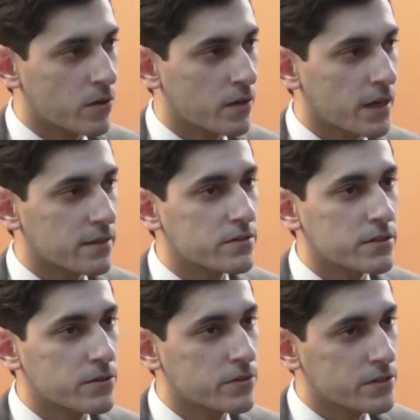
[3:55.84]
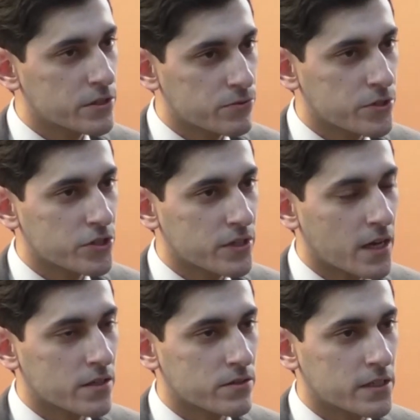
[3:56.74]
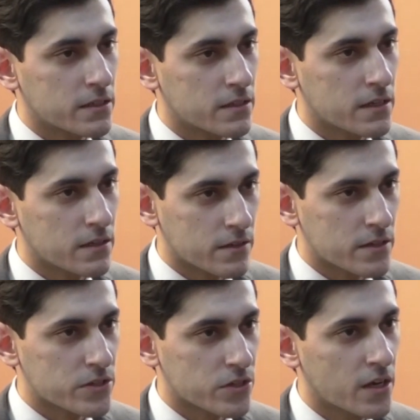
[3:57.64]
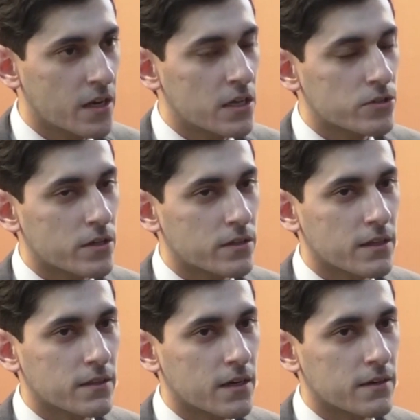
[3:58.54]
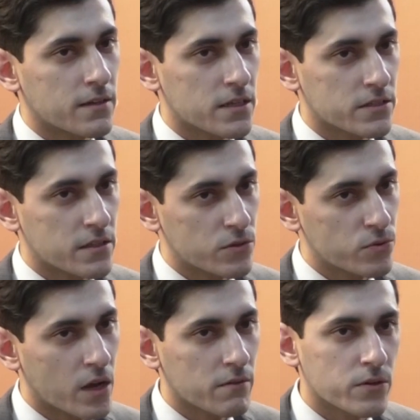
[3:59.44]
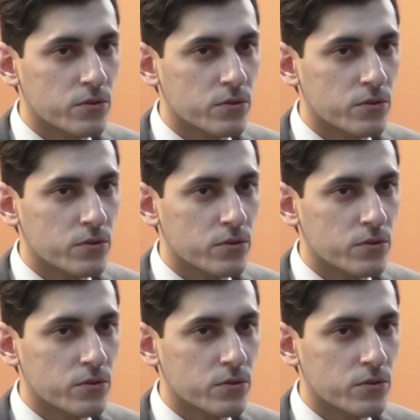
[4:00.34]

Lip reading: on. And the security situation has greatly increased. So I think that, yes, they do have a